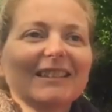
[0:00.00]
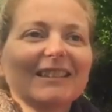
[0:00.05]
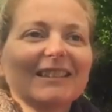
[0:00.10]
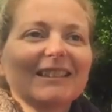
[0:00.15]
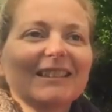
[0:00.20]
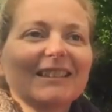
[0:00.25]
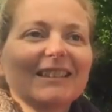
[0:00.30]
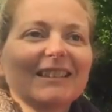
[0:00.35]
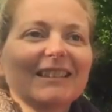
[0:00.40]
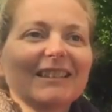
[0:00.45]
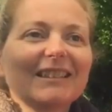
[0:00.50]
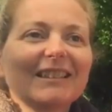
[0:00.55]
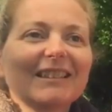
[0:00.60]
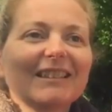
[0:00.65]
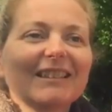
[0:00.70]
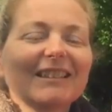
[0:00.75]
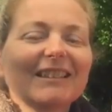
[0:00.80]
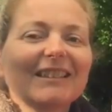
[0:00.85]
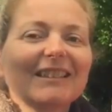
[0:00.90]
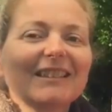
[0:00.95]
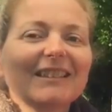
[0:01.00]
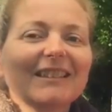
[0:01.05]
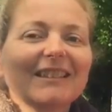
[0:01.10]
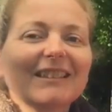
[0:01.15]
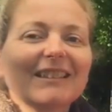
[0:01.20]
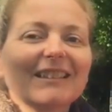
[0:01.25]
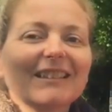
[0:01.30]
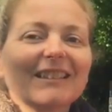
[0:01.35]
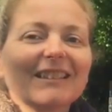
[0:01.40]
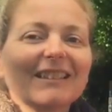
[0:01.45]

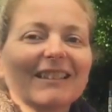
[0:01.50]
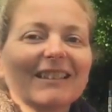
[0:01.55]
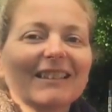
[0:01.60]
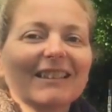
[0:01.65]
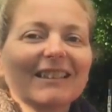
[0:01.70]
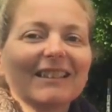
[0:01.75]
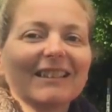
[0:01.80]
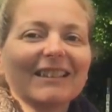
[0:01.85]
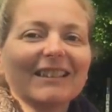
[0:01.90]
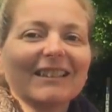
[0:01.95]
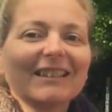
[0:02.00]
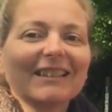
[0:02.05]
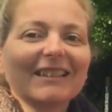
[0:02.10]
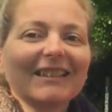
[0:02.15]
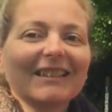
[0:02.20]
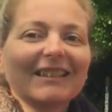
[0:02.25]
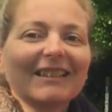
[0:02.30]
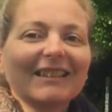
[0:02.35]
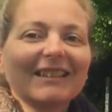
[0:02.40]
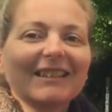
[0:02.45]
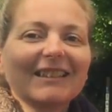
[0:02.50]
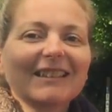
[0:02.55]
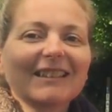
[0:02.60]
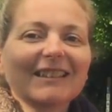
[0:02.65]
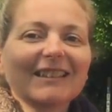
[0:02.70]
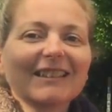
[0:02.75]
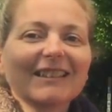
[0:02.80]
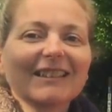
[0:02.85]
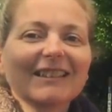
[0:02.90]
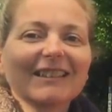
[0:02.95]

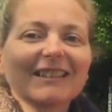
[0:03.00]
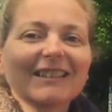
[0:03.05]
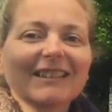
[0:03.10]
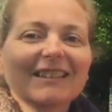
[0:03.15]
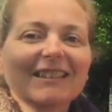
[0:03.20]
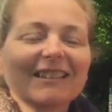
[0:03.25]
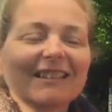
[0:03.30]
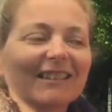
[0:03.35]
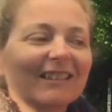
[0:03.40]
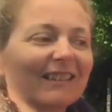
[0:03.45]
(silent)